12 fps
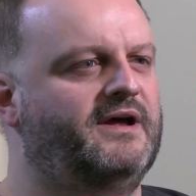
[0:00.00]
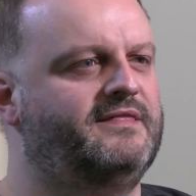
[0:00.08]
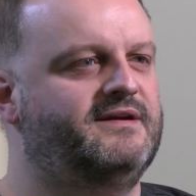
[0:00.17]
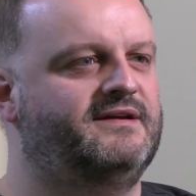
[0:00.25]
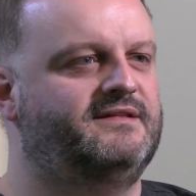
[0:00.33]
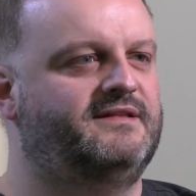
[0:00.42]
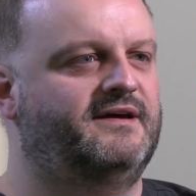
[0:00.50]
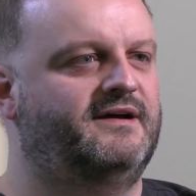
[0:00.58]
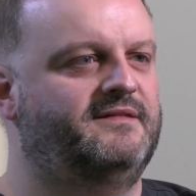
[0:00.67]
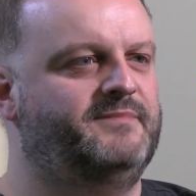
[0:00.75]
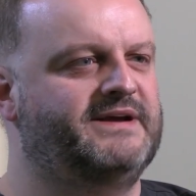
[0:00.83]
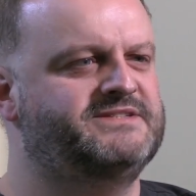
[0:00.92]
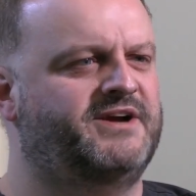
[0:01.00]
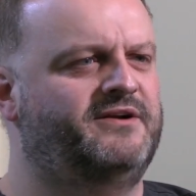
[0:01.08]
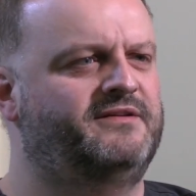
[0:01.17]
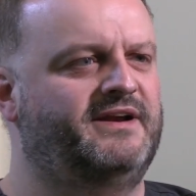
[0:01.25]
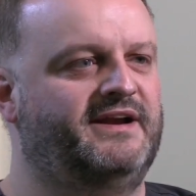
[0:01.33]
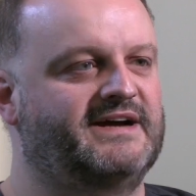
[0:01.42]
I think makes
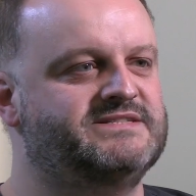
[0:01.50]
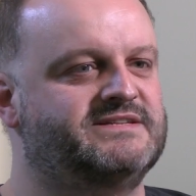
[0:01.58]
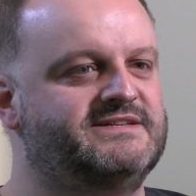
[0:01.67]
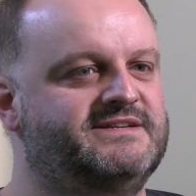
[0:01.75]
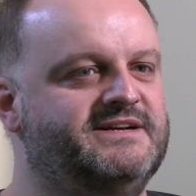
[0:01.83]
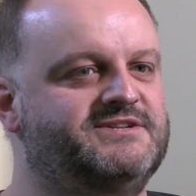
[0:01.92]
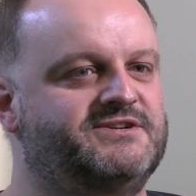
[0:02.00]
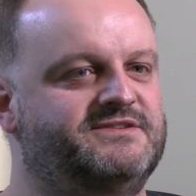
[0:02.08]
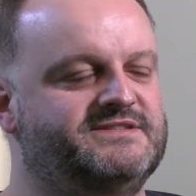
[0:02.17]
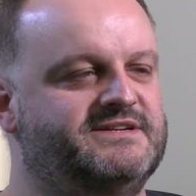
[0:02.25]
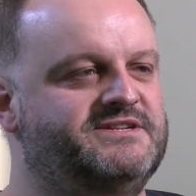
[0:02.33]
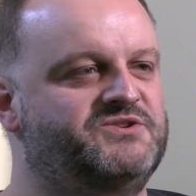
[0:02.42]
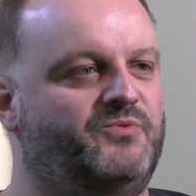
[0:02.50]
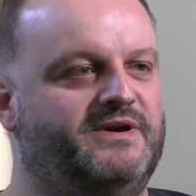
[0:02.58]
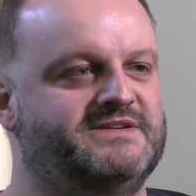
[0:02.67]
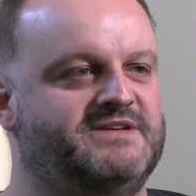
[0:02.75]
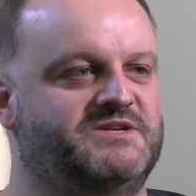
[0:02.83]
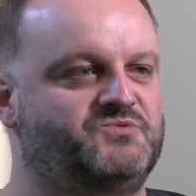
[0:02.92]
Carolyn an excellent teacher is that she's a
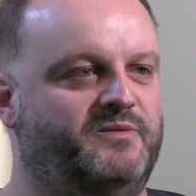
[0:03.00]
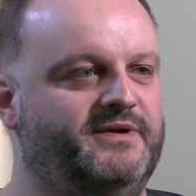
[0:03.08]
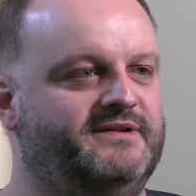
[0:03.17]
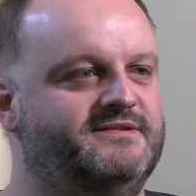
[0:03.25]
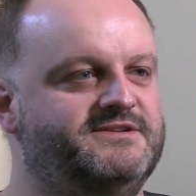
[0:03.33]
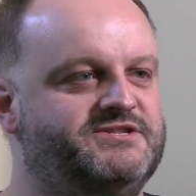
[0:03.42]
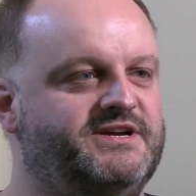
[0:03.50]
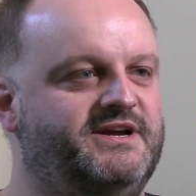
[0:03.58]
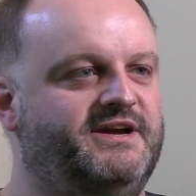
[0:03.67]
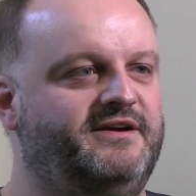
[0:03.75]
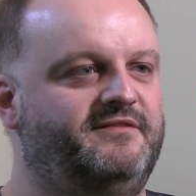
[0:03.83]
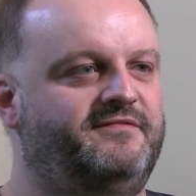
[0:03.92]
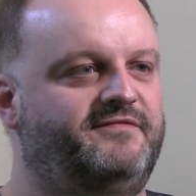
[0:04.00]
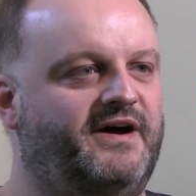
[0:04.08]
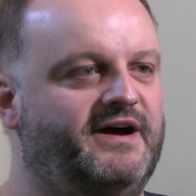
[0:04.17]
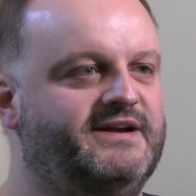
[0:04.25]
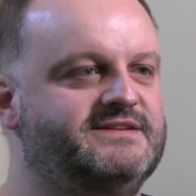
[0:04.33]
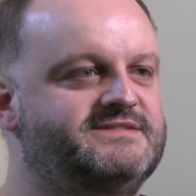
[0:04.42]
Renaissance woman. She
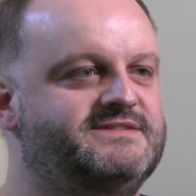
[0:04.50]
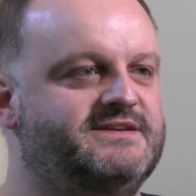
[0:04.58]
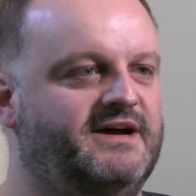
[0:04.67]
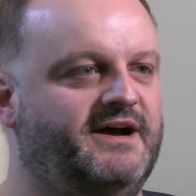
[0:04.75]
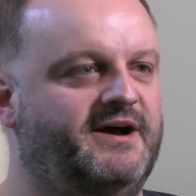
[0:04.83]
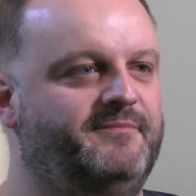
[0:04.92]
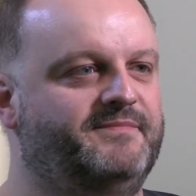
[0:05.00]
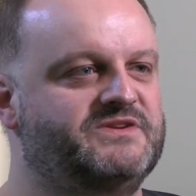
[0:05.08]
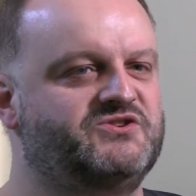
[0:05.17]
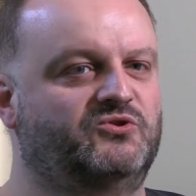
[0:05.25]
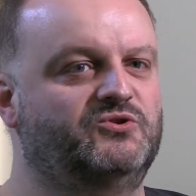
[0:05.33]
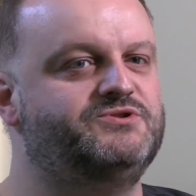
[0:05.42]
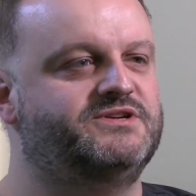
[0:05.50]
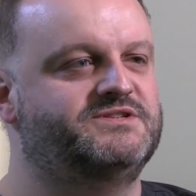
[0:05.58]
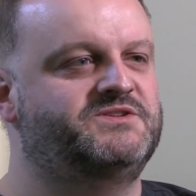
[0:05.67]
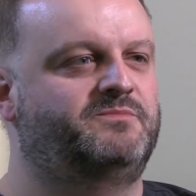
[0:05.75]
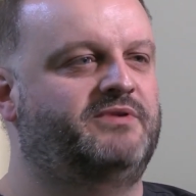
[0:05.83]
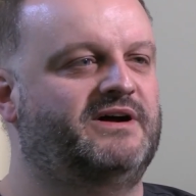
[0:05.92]
finds
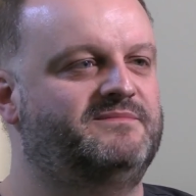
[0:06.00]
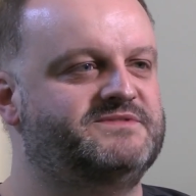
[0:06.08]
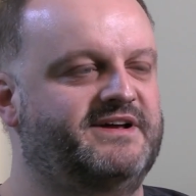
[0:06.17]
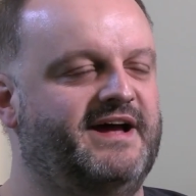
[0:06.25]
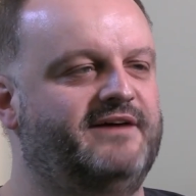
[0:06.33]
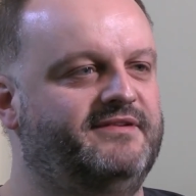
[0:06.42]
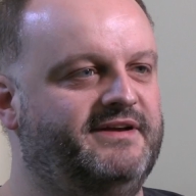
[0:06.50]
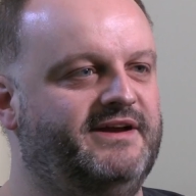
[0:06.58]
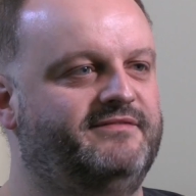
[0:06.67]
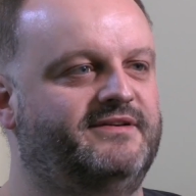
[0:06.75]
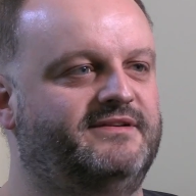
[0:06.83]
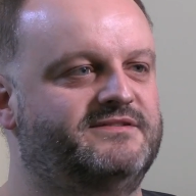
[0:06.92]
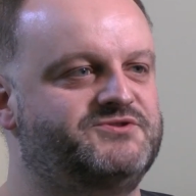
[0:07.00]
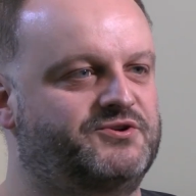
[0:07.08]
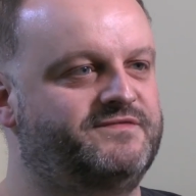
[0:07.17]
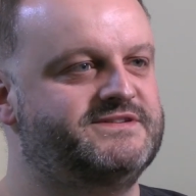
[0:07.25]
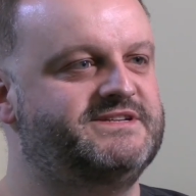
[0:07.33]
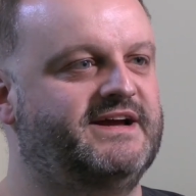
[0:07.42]
solutions to problems that haven't even
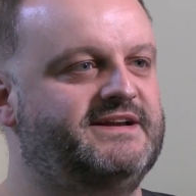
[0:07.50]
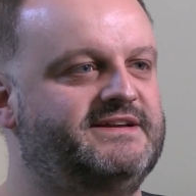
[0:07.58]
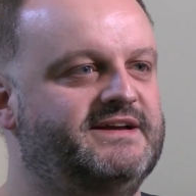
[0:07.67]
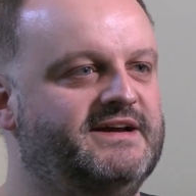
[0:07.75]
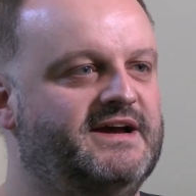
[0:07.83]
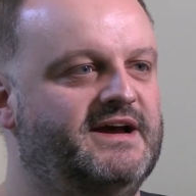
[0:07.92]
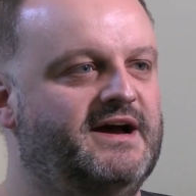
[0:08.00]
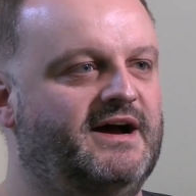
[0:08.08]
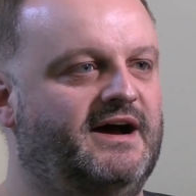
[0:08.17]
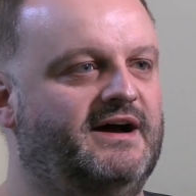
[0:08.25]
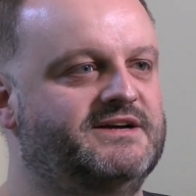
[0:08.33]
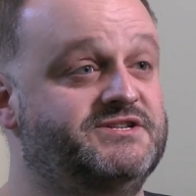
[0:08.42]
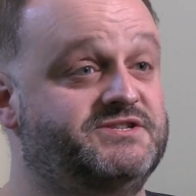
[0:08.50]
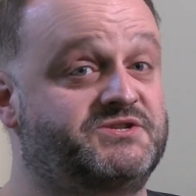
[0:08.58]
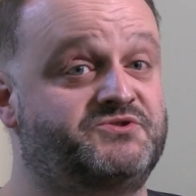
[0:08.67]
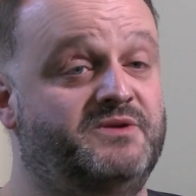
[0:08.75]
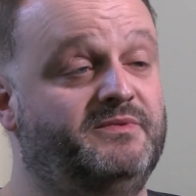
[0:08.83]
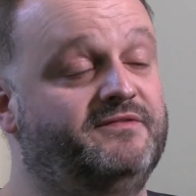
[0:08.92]
surfaced yet. She's
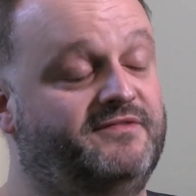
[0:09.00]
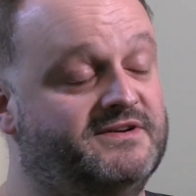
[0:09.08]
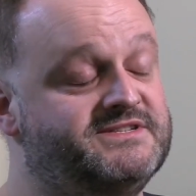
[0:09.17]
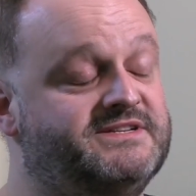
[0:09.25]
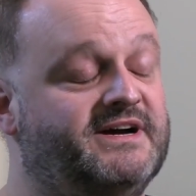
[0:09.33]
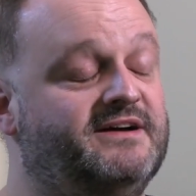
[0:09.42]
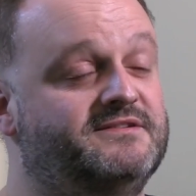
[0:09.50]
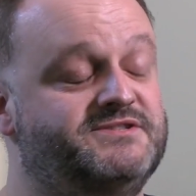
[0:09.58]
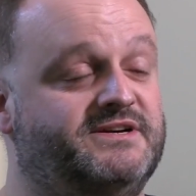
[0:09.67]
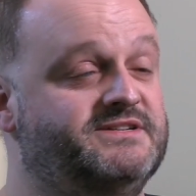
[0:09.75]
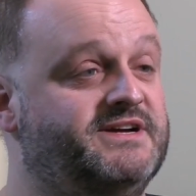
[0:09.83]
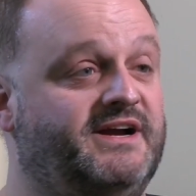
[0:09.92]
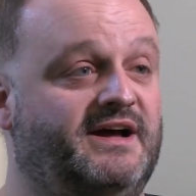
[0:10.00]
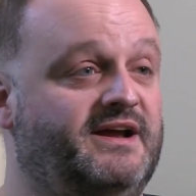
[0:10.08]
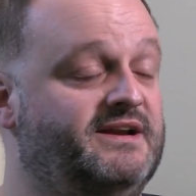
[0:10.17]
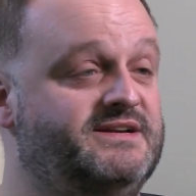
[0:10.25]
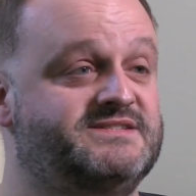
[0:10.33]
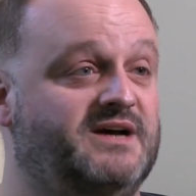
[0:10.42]
extremely versatile. She can take on
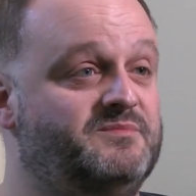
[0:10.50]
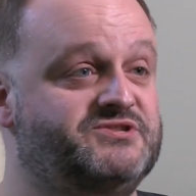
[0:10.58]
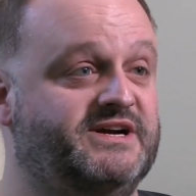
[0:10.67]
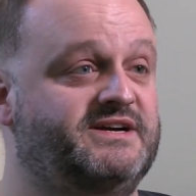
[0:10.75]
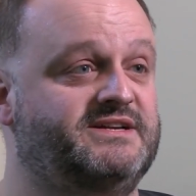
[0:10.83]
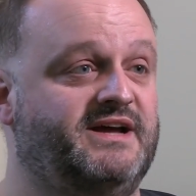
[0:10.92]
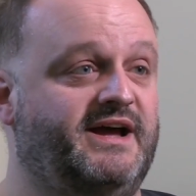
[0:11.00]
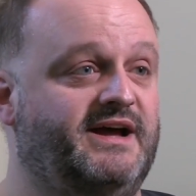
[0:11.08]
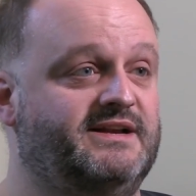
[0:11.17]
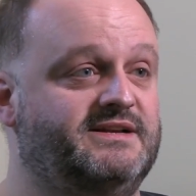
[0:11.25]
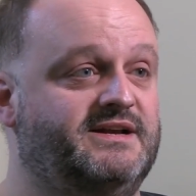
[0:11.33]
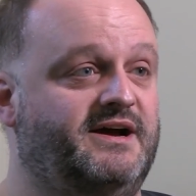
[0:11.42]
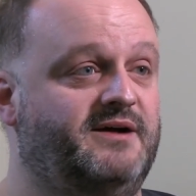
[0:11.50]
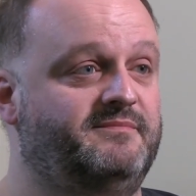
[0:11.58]
any subject and